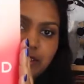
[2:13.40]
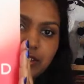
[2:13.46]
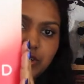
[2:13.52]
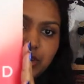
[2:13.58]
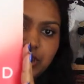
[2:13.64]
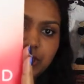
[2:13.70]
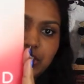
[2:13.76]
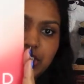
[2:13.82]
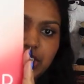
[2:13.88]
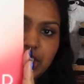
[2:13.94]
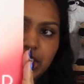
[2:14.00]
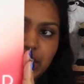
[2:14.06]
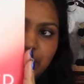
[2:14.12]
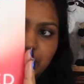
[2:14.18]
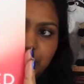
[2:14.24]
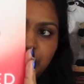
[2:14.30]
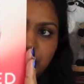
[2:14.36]
the
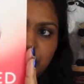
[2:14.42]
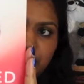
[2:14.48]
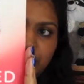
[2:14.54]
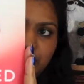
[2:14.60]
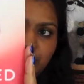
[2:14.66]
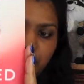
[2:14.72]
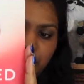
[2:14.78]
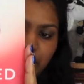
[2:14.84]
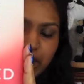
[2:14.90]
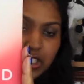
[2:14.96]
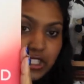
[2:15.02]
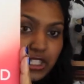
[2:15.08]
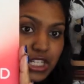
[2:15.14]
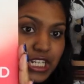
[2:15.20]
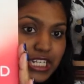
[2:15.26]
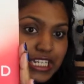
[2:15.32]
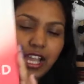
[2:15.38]
trilogy, which is
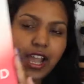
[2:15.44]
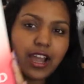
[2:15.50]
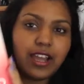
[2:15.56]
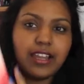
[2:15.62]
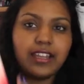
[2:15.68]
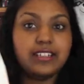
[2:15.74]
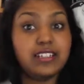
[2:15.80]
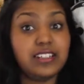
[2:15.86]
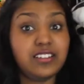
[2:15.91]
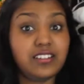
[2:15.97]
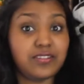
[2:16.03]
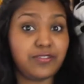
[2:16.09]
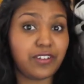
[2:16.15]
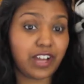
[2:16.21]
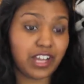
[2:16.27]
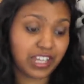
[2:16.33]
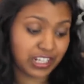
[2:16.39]
Reached. I didn't
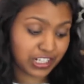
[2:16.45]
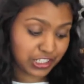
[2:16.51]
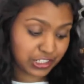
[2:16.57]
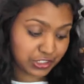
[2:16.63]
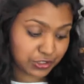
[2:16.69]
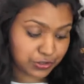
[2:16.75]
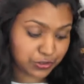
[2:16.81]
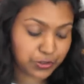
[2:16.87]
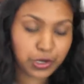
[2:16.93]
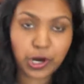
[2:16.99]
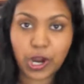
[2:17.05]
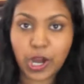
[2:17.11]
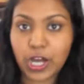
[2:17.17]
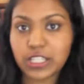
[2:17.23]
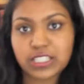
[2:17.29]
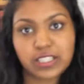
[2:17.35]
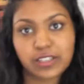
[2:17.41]
find
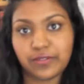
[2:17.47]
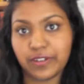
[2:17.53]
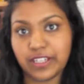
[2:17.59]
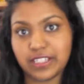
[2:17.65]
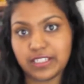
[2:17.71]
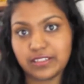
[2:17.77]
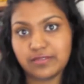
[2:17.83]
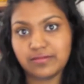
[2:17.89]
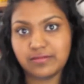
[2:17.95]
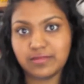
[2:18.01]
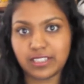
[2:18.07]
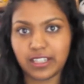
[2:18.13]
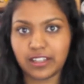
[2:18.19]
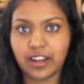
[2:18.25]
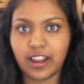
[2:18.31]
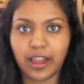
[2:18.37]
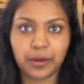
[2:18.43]
Cross. If I
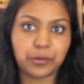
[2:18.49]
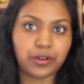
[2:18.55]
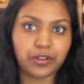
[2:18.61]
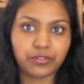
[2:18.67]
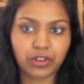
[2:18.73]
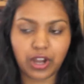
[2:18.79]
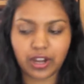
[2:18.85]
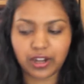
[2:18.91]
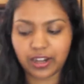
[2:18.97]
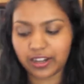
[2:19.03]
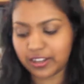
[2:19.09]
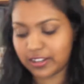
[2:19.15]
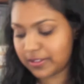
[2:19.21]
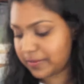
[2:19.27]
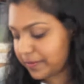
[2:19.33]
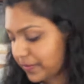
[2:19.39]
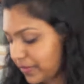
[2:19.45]
did, I would have gotten it.
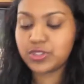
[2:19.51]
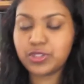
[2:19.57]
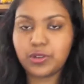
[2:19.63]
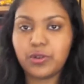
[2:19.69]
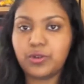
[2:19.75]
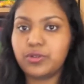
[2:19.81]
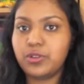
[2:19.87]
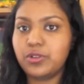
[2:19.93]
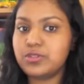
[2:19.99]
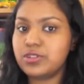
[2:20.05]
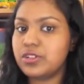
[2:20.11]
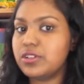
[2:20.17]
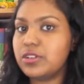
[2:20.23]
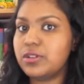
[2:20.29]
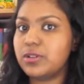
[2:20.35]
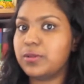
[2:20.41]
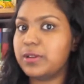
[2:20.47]
So those are
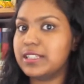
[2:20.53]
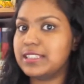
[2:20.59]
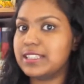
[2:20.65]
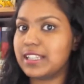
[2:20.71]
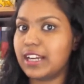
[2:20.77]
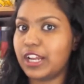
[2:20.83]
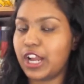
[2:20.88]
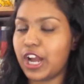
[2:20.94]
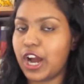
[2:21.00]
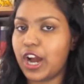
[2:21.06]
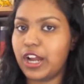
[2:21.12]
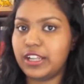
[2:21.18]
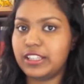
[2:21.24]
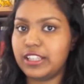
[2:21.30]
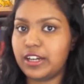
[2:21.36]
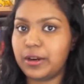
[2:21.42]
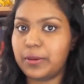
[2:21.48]
the ones that I
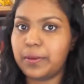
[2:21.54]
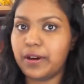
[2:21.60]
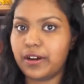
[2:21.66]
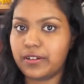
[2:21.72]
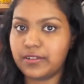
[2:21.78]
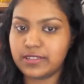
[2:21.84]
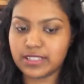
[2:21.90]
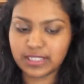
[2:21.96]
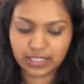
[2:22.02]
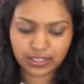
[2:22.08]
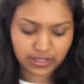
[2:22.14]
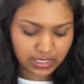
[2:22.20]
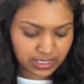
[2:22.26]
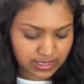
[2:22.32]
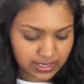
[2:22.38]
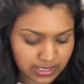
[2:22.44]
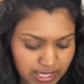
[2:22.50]
got that are part of a
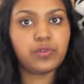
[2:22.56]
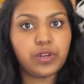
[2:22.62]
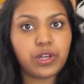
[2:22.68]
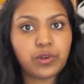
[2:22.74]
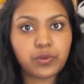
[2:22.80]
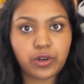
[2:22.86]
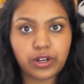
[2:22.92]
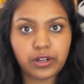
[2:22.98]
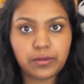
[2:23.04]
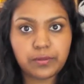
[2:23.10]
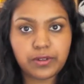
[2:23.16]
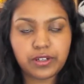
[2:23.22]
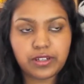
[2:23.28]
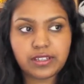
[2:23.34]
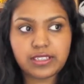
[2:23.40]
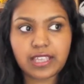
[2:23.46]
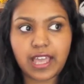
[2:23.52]
series. The Rick Riordan
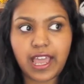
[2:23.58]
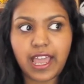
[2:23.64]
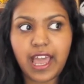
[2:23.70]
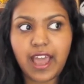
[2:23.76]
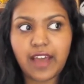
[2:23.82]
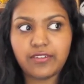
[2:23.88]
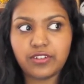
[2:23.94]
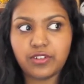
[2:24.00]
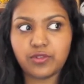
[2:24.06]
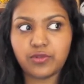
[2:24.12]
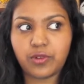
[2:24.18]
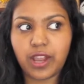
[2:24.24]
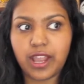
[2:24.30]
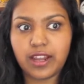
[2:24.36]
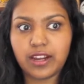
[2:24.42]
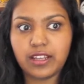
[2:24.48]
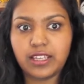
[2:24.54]
books, I haven't
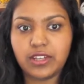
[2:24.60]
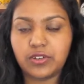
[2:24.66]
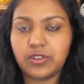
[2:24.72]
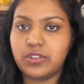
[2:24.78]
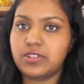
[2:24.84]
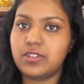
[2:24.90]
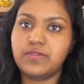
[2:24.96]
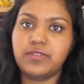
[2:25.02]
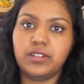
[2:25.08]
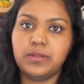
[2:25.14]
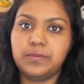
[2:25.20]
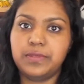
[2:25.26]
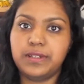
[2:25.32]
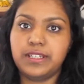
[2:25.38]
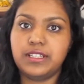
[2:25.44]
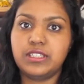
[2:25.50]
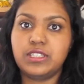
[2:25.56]
read Heroes of
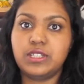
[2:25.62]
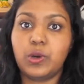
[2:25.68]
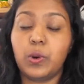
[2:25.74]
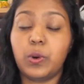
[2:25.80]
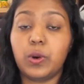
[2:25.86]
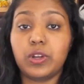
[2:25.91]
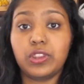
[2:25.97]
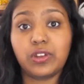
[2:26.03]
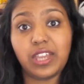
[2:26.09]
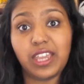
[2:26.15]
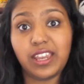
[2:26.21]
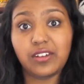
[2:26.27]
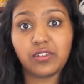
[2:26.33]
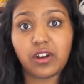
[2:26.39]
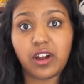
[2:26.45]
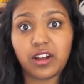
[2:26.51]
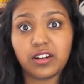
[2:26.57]
Olympus or the
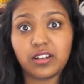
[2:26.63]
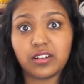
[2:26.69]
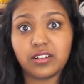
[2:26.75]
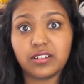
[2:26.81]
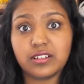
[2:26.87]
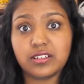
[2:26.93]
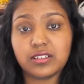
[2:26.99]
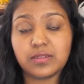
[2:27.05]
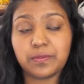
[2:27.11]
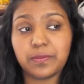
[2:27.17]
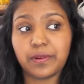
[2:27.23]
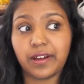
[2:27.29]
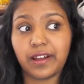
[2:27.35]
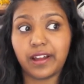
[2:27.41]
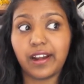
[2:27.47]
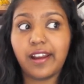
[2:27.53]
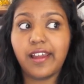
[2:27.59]
Kane Chronicles,
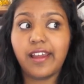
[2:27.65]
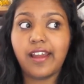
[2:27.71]
but